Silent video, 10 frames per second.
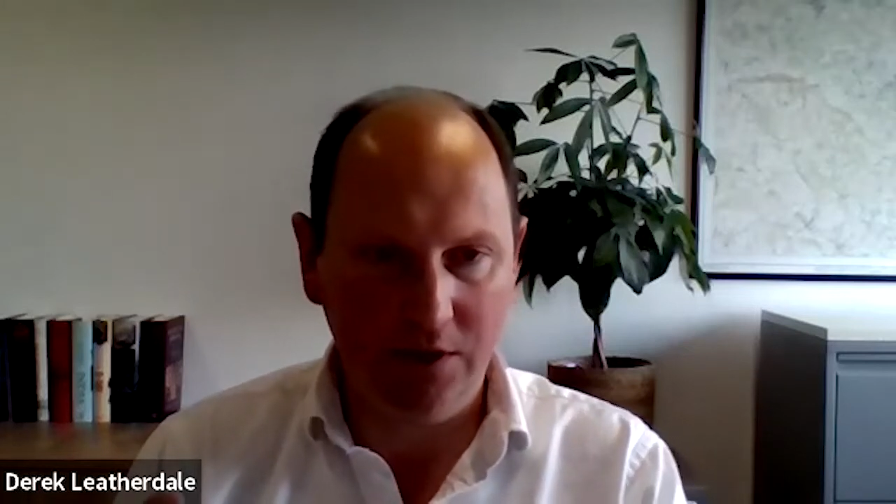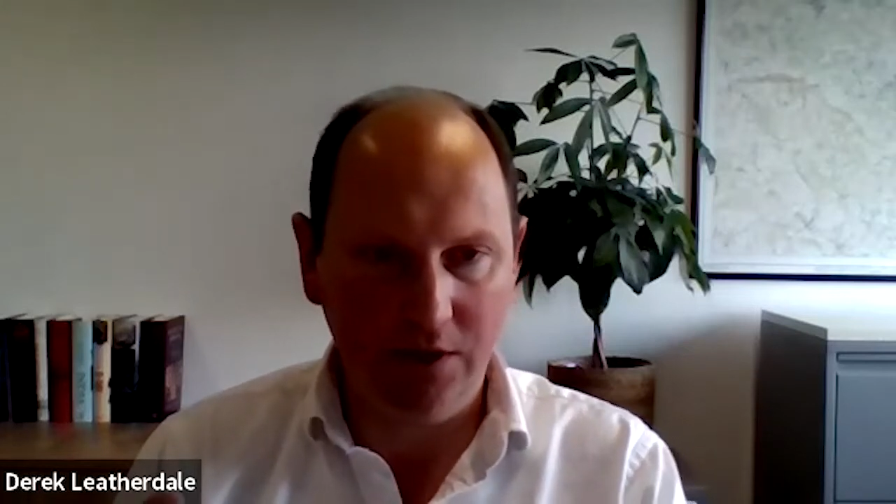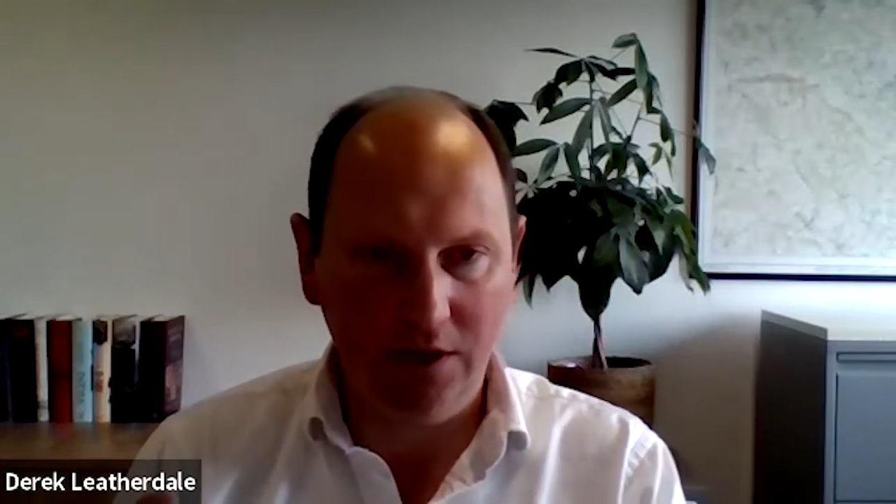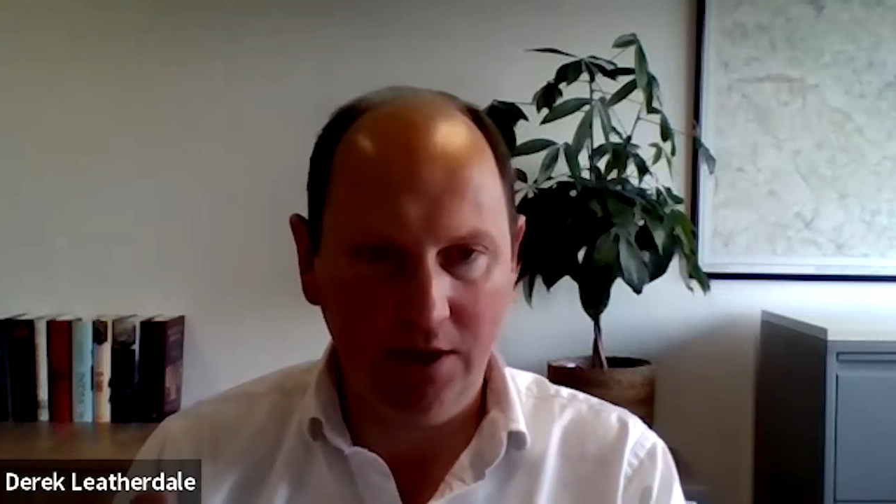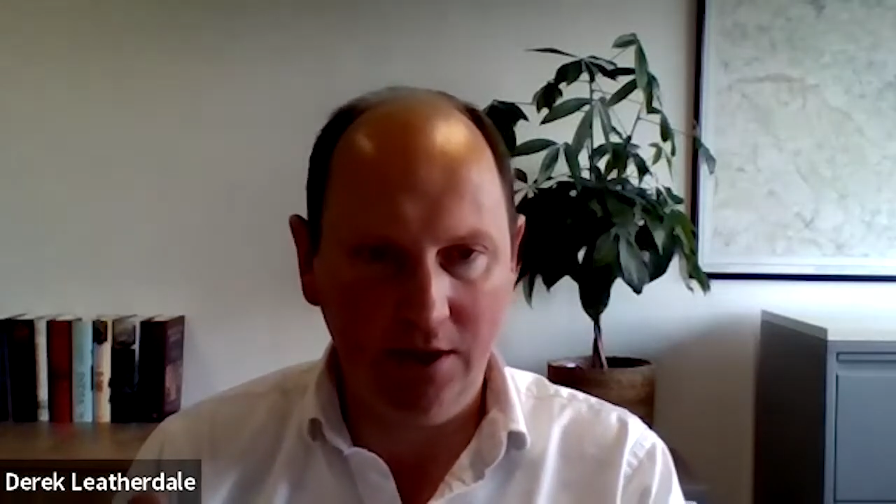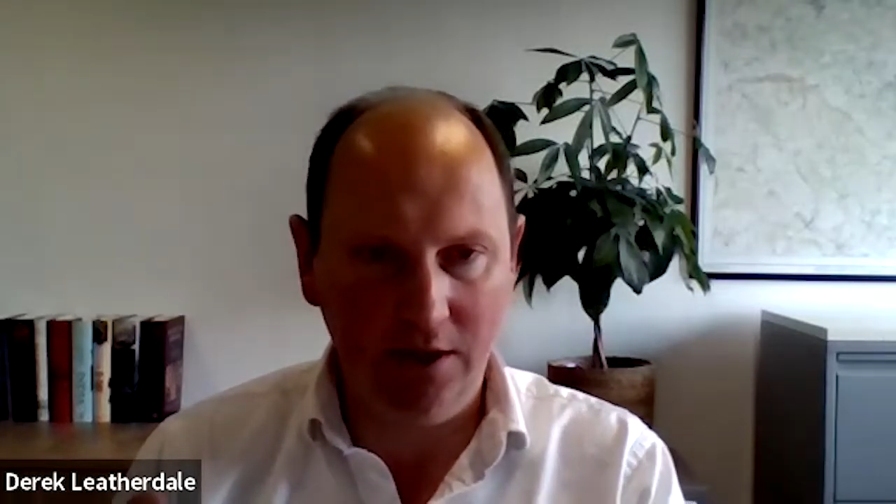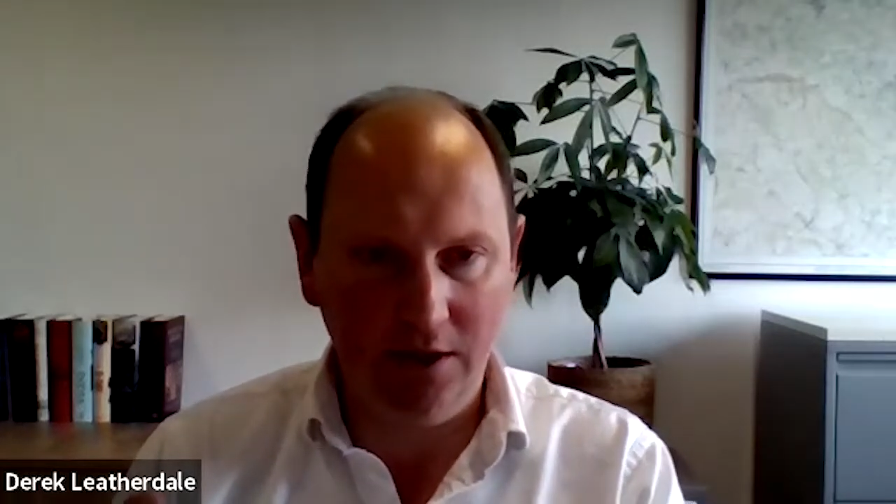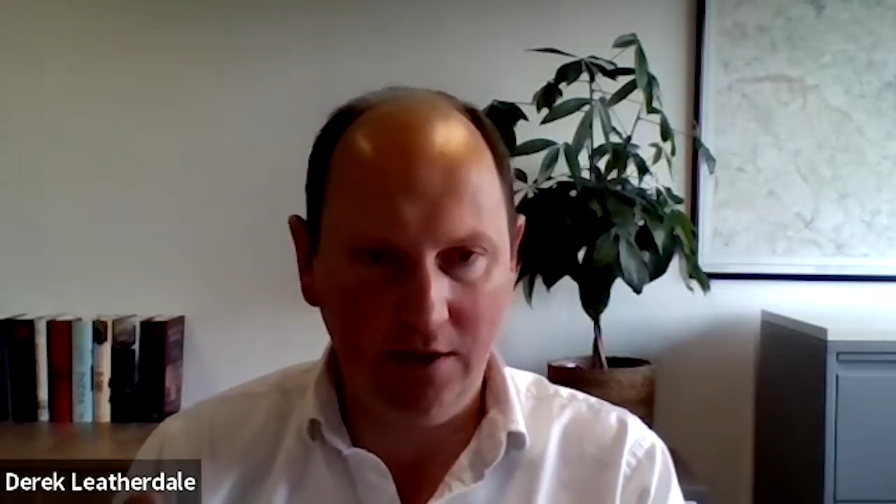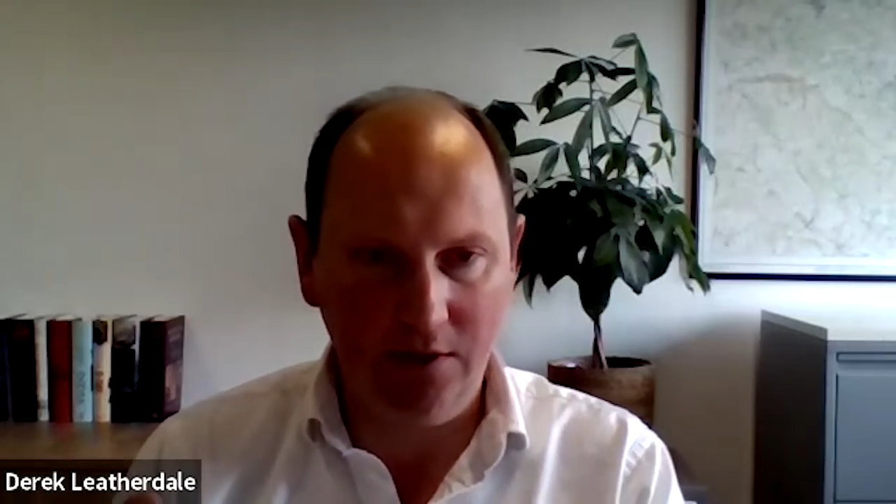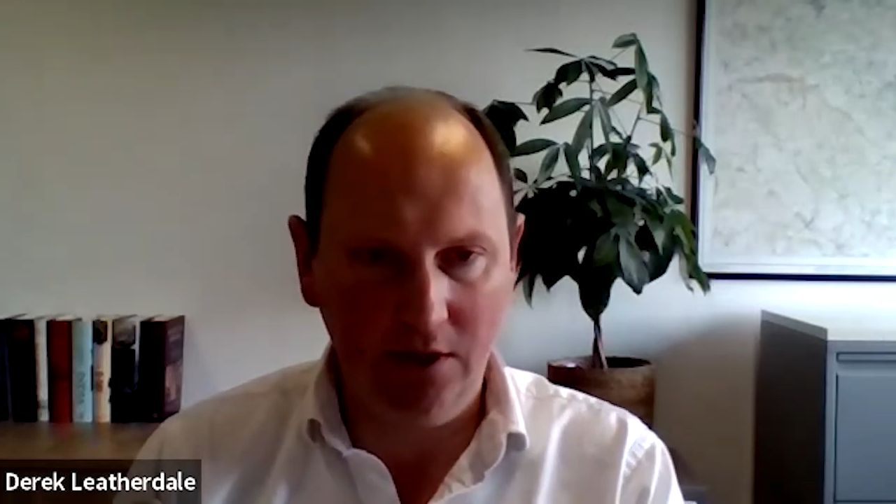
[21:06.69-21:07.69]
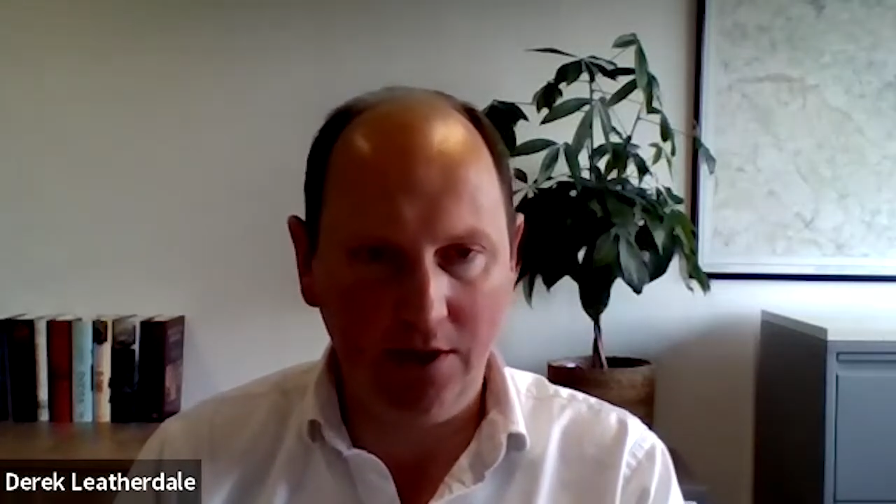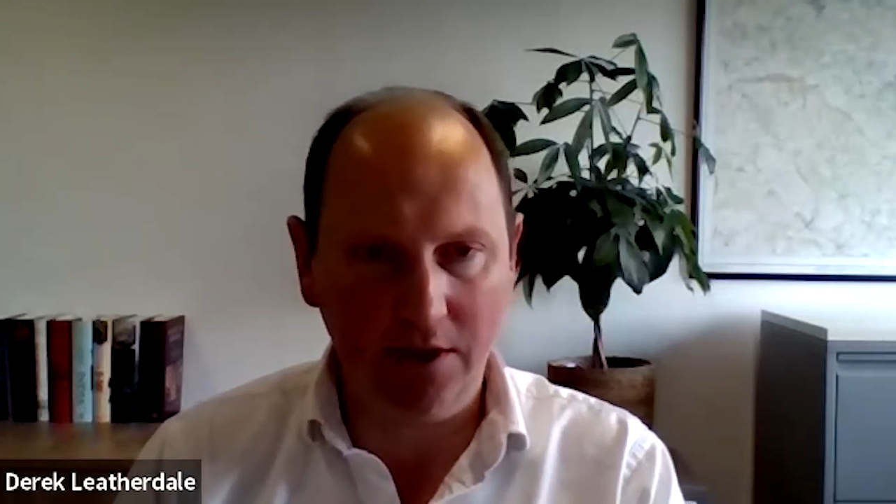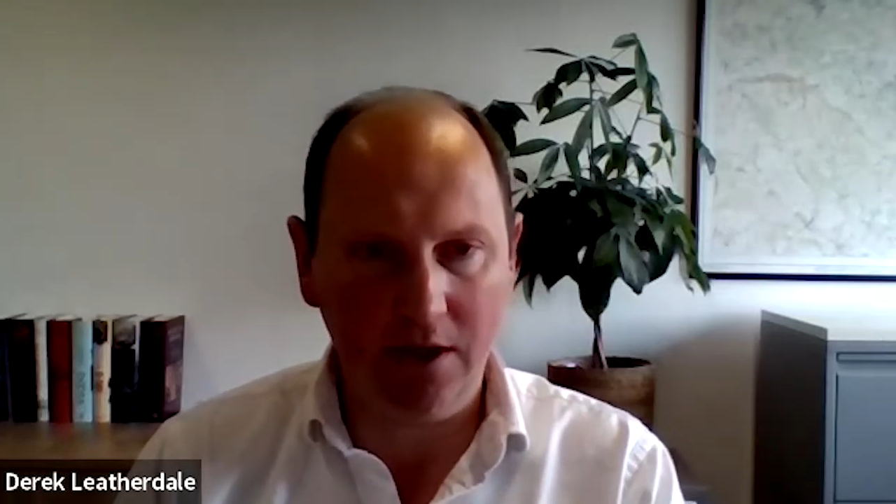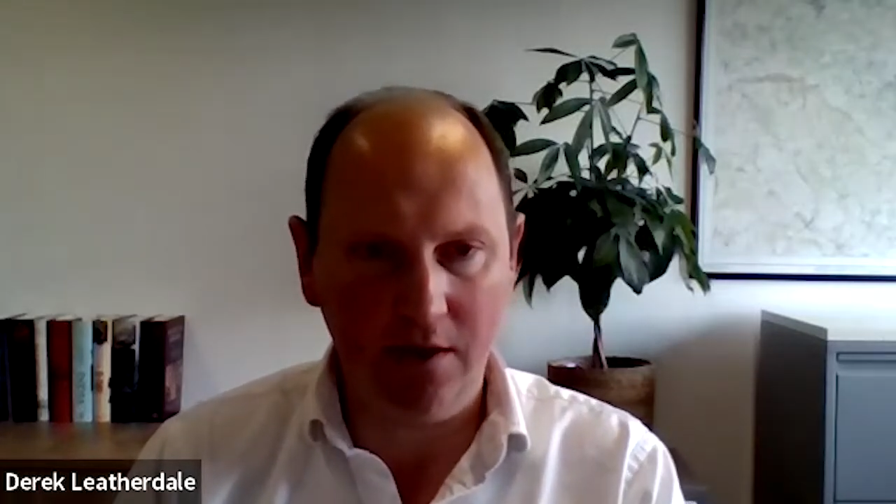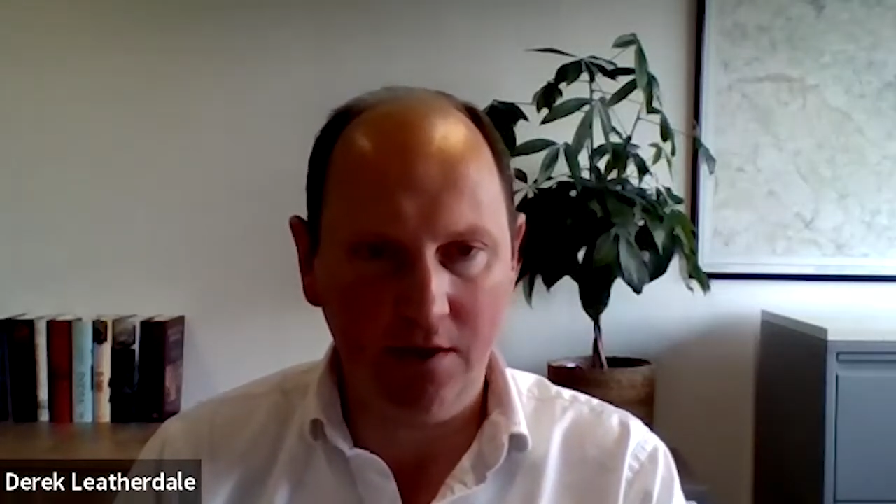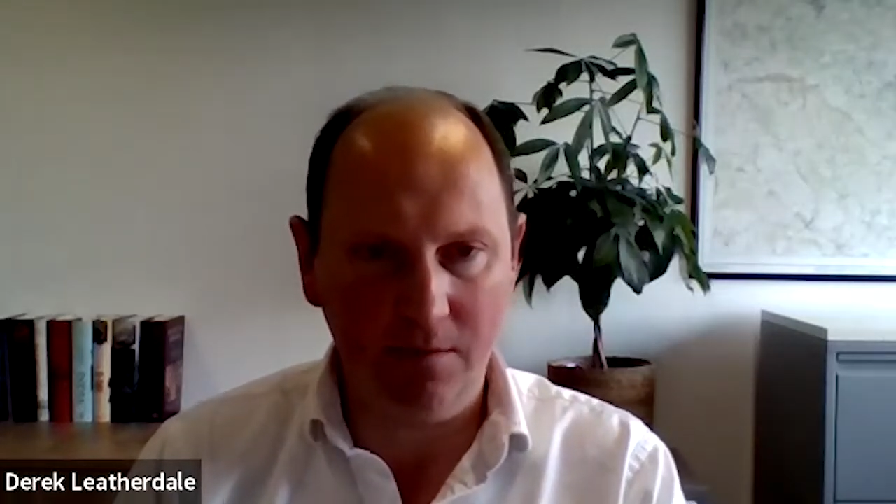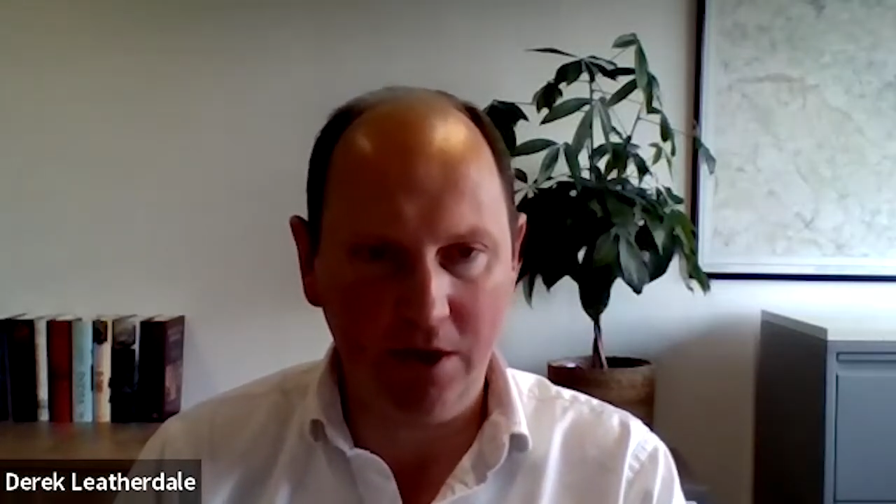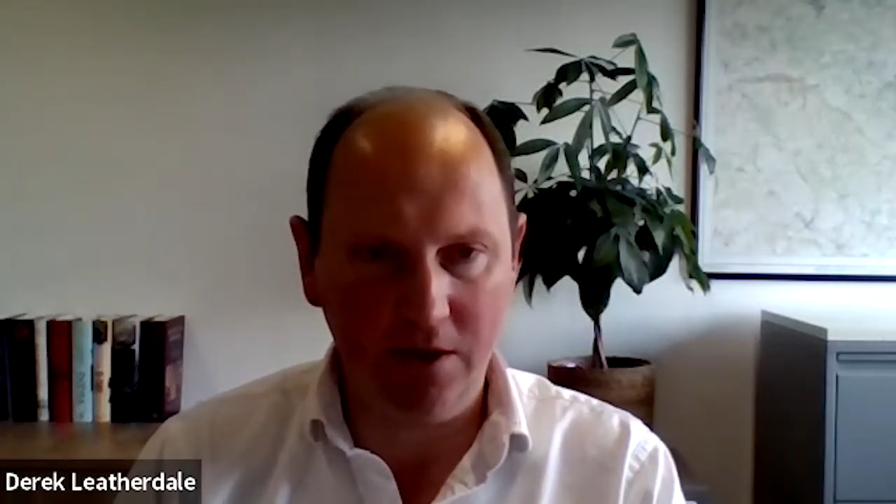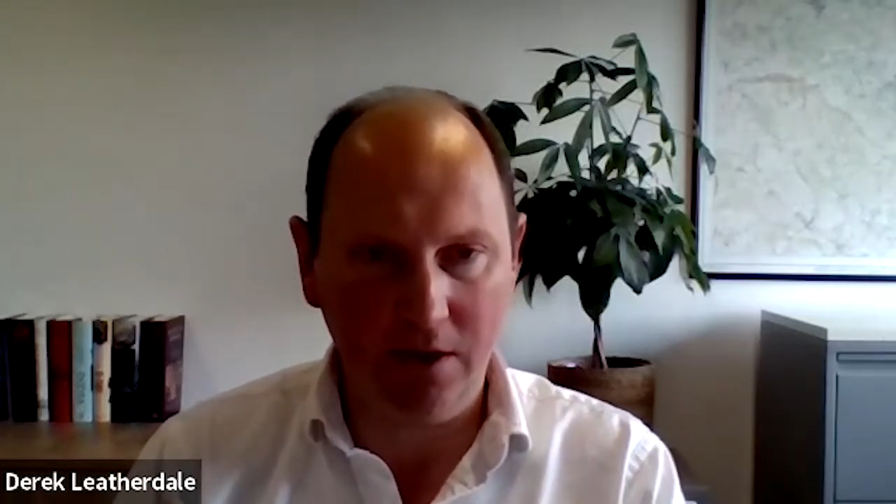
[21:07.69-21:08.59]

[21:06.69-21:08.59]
if you like, a